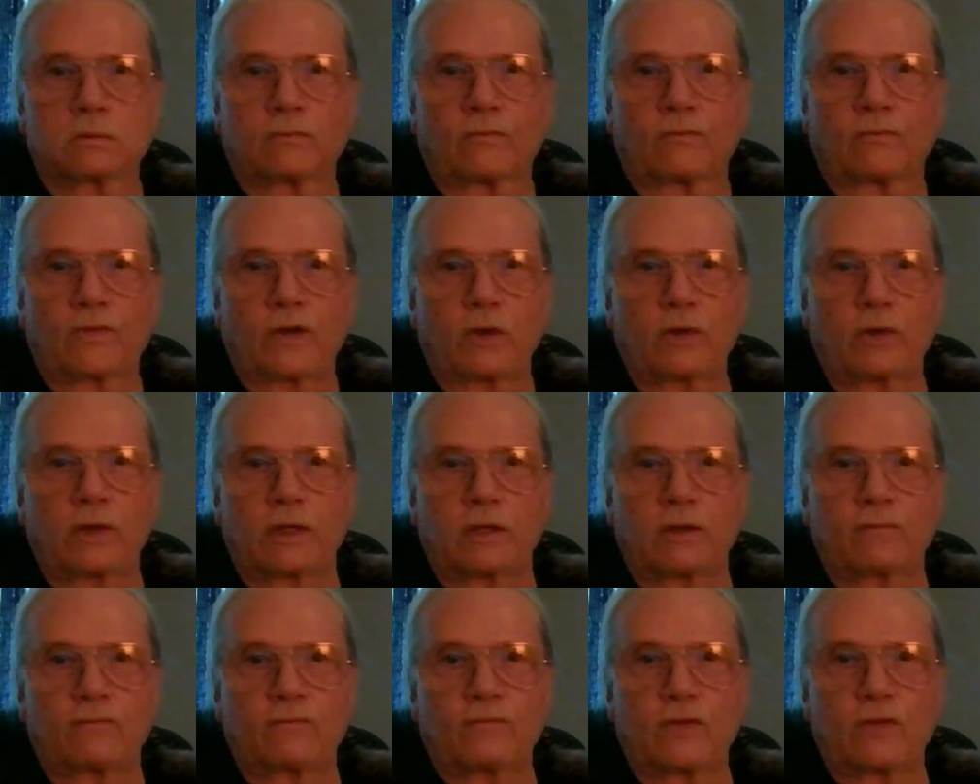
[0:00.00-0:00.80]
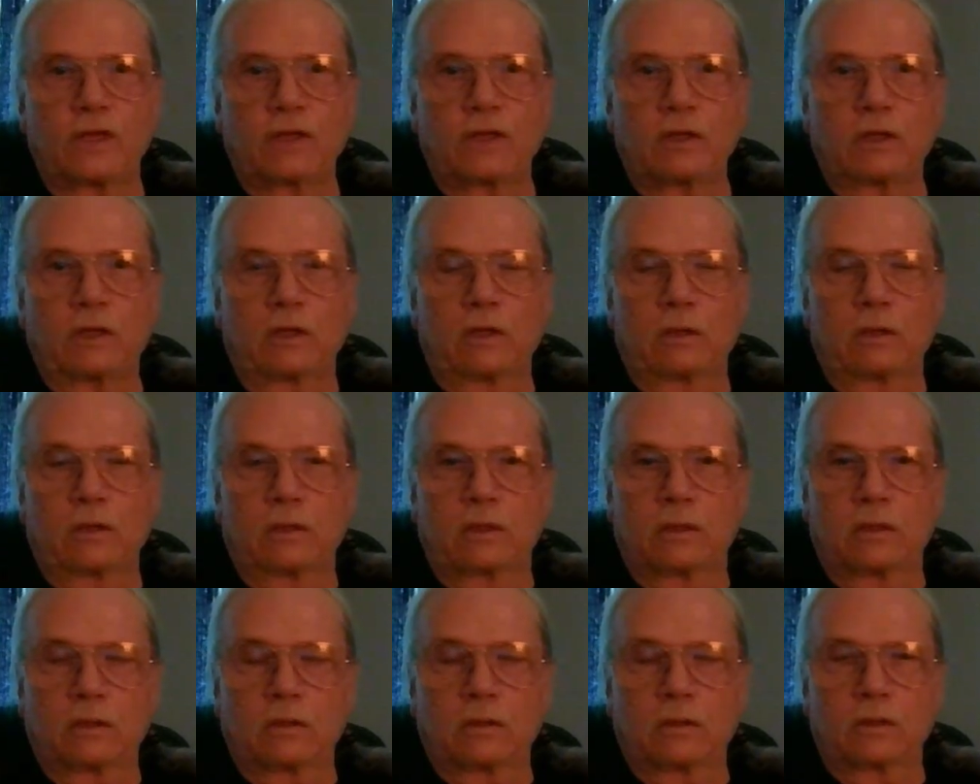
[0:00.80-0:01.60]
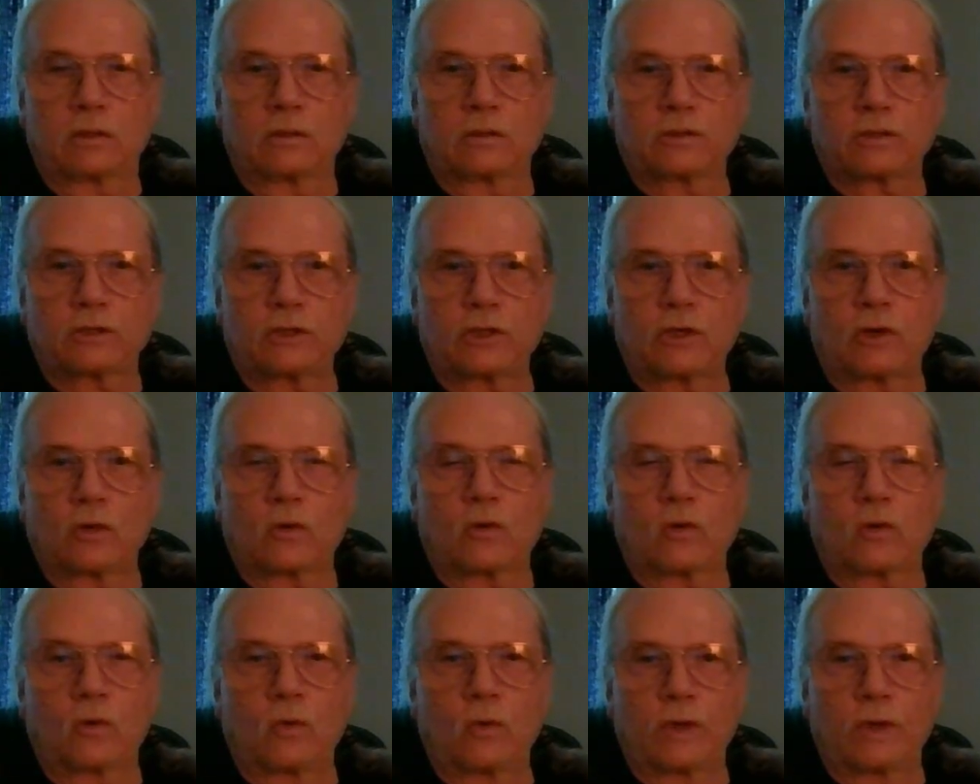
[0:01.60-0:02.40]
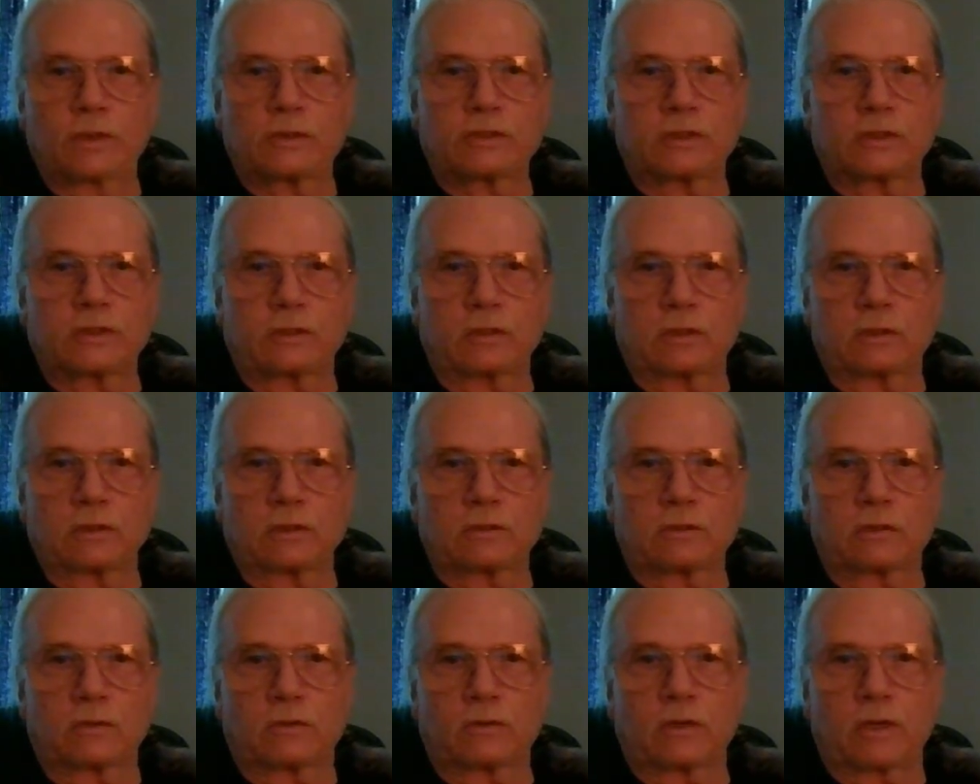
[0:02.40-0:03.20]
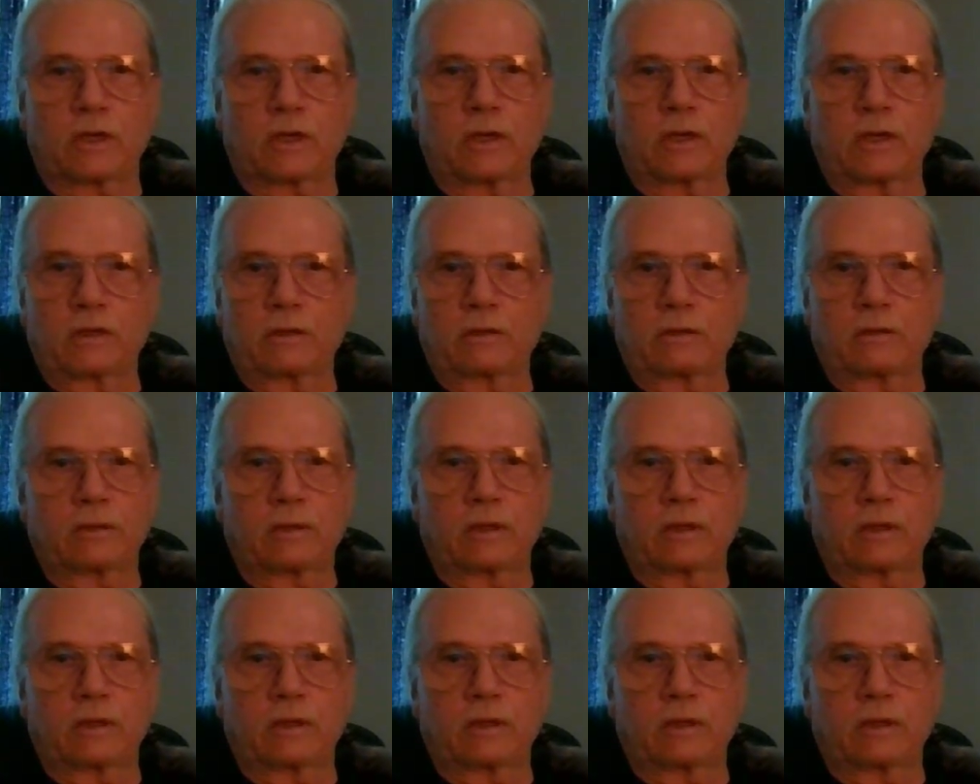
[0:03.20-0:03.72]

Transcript: very convenient. There's no coincidence, okay?